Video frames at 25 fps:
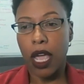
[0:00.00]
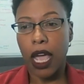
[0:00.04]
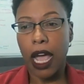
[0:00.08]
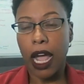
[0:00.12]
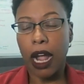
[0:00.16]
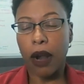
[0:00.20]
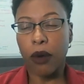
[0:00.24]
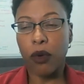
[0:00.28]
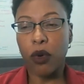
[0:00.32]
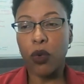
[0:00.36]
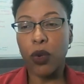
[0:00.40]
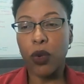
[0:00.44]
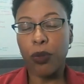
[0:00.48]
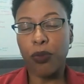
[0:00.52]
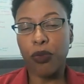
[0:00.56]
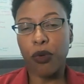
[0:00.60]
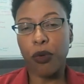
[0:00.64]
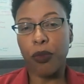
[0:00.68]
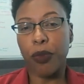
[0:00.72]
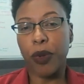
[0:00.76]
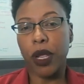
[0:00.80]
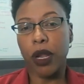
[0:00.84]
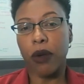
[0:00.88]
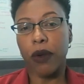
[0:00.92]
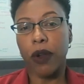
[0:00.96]
How are we
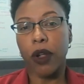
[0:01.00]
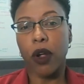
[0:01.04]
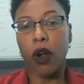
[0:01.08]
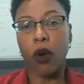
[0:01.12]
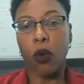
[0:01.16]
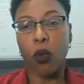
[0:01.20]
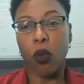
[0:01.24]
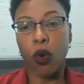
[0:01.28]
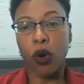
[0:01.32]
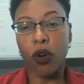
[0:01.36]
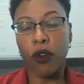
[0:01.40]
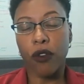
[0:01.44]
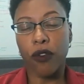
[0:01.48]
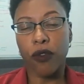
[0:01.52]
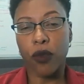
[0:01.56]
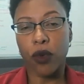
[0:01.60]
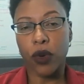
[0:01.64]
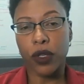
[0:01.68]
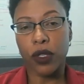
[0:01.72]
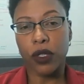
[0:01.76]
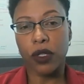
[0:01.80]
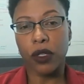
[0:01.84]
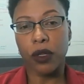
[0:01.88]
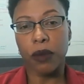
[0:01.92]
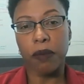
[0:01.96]
preparing our
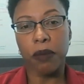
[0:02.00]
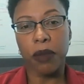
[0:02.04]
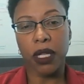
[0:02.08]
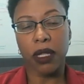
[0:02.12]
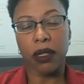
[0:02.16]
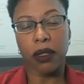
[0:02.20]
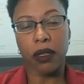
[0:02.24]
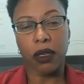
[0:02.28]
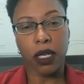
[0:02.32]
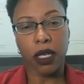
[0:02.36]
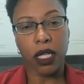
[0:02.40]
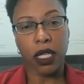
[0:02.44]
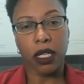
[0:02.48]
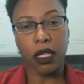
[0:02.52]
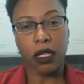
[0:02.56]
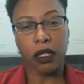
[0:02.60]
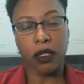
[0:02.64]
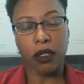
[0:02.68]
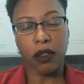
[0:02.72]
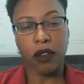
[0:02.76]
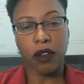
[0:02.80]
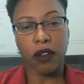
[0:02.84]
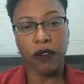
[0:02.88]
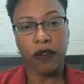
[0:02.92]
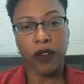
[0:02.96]
workforce to meet the
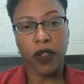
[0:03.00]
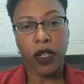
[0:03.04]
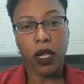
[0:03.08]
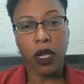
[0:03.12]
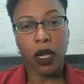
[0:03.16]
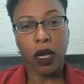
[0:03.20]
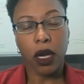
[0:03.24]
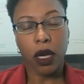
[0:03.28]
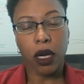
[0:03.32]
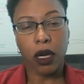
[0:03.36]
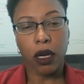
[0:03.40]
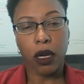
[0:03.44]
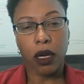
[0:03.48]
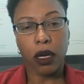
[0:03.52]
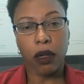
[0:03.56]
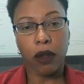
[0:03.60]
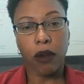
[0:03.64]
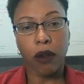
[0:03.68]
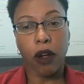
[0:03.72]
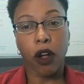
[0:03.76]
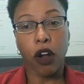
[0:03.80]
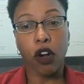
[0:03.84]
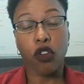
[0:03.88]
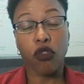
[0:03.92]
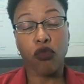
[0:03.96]
needs of
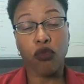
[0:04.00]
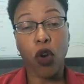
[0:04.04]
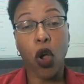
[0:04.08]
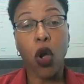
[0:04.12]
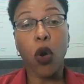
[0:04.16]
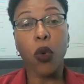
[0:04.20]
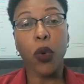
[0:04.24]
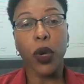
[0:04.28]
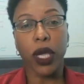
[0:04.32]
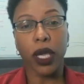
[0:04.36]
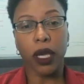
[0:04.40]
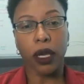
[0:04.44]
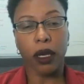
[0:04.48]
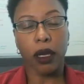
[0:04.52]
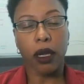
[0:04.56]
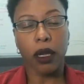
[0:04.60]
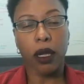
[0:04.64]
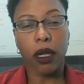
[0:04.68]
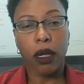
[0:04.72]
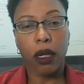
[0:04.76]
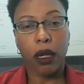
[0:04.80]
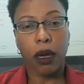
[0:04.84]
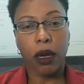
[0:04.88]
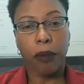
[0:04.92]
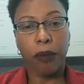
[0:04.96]
a growing
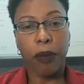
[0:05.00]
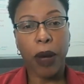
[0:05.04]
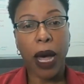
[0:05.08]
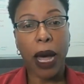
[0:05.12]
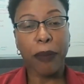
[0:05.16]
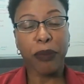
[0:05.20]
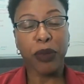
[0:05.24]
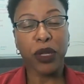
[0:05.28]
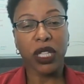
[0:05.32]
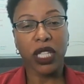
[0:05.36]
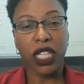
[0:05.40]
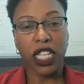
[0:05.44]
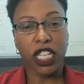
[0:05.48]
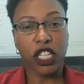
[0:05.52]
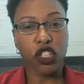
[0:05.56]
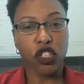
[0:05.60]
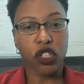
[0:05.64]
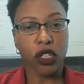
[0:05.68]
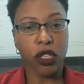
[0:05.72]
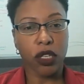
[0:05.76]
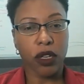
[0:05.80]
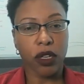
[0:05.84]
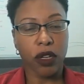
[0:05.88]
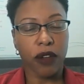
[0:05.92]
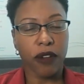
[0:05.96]

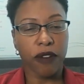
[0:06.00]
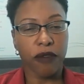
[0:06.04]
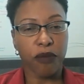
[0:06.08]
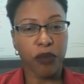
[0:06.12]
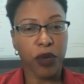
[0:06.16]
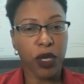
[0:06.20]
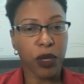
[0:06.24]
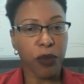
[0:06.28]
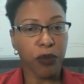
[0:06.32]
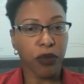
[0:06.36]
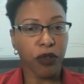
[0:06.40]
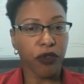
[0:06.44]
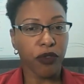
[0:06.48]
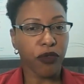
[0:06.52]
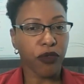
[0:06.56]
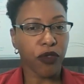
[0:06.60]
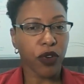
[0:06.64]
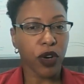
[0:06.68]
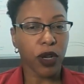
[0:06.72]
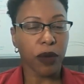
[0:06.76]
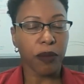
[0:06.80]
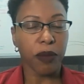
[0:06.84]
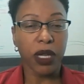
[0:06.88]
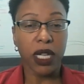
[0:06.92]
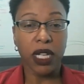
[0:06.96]
population of people
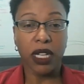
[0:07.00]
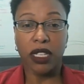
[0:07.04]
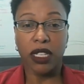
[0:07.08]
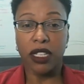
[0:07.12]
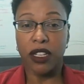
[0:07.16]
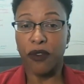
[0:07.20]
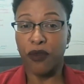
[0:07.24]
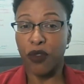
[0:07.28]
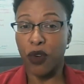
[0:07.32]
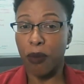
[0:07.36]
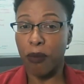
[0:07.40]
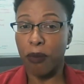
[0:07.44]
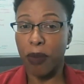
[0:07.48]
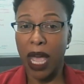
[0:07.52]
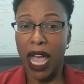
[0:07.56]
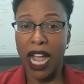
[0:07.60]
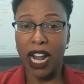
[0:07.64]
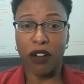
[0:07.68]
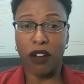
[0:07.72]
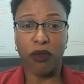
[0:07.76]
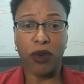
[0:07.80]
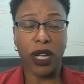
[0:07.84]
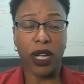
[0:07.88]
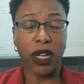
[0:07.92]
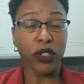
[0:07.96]
from different
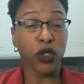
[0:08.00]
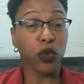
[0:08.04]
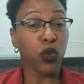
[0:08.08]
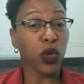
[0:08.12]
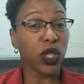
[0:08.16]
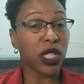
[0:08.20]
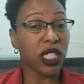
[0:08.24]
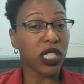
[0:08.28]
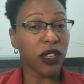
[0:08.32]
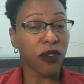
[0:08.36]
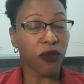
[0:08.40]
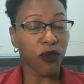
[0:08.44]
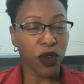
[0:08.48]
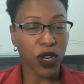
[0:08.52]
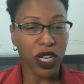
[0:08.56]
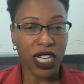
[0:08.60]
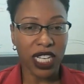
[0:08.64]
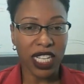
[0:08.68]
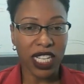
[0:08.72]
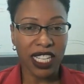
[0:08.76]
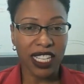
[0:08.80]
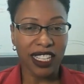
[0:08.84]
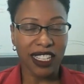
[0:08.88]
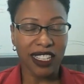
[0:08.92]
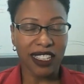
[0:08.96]
backgrounds with different
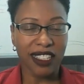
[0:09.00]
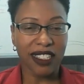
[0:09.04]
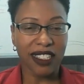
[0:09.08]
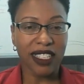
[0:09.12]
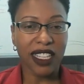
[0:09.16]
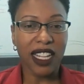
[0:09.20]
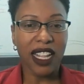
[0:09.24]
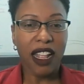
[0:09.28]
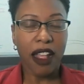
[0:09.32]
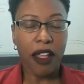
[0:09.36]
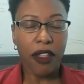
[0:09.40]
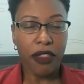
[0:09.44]
needs?